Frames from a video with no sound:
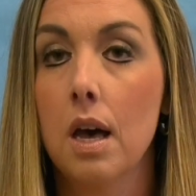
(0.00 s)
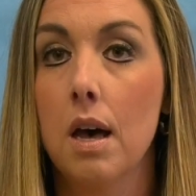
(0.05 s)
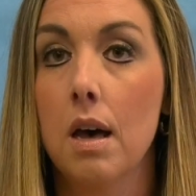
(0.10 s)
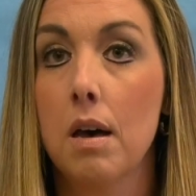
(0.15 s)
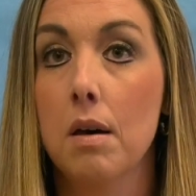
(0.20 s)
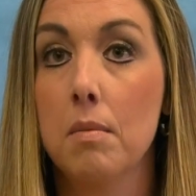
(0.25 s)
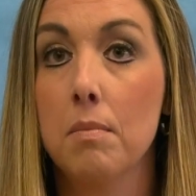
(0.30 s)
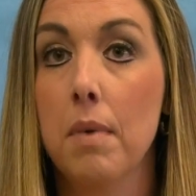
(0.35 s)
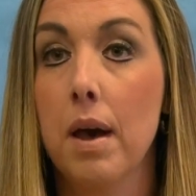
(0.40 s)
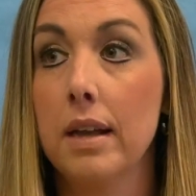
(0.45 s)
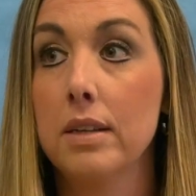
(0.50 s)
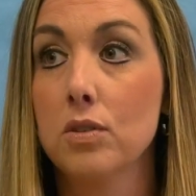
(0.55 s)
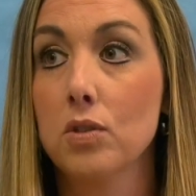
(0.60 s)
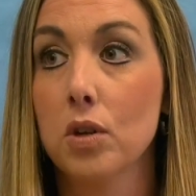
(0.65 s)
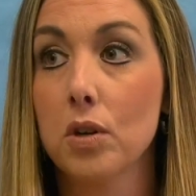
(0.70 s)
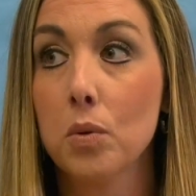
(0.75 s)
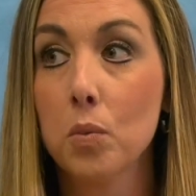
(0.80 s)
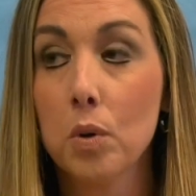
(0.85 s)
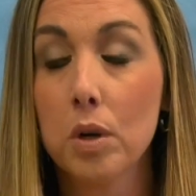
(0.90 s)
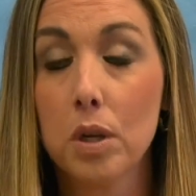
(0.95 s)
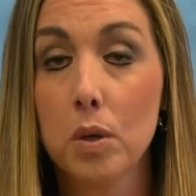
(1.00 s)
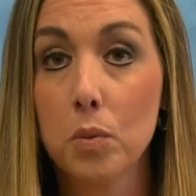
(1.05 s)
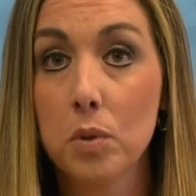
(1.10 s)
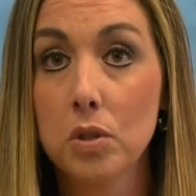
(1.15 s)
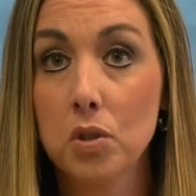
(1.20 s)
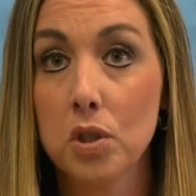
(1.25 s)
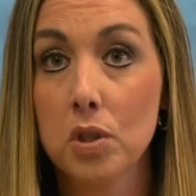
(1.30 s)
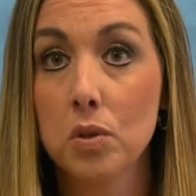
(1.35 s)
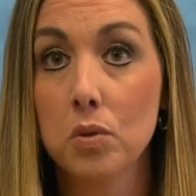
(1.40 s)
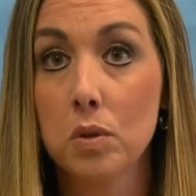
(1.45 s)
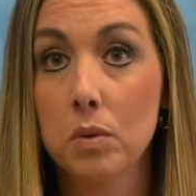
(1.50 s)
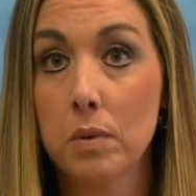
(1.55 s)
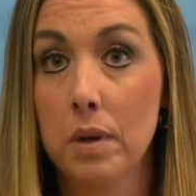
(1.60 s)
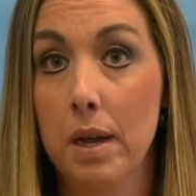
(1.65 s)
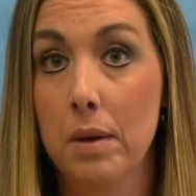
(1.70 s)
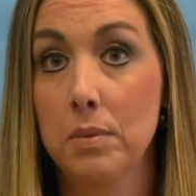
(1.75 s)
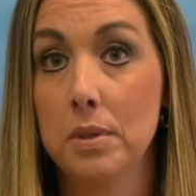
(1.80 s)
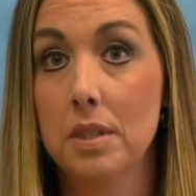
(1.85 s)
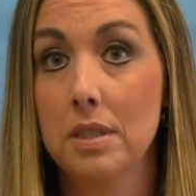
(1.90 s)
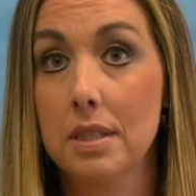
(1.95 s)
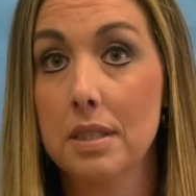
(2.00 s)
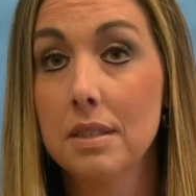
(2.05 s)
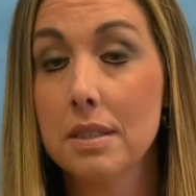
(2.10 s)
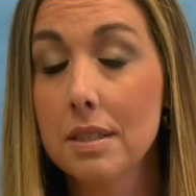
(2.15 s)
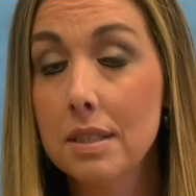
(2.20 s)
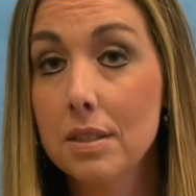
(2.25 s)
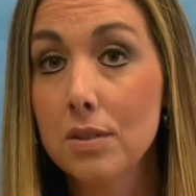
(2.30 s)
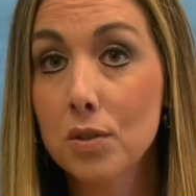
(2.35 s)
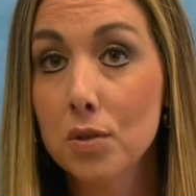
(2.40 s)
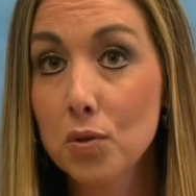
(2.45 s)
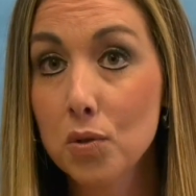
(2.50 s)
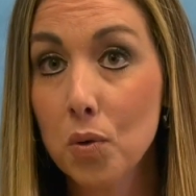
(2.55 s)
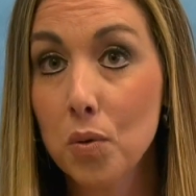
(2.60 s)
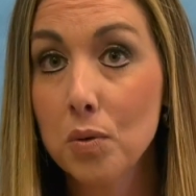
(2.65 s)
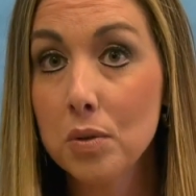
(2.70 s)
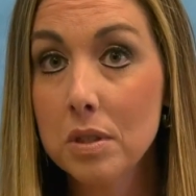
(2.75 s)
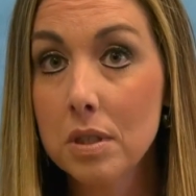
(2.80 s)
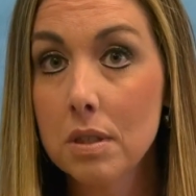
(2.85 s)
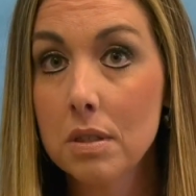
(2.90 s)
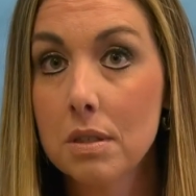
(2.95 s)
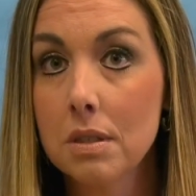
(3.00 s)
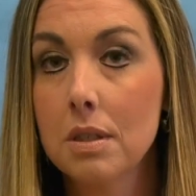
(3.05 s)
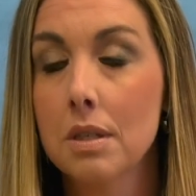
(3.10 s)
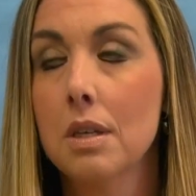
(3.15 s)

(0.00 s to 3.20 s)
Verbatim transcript: Um, I started working with children when I was 16 years old.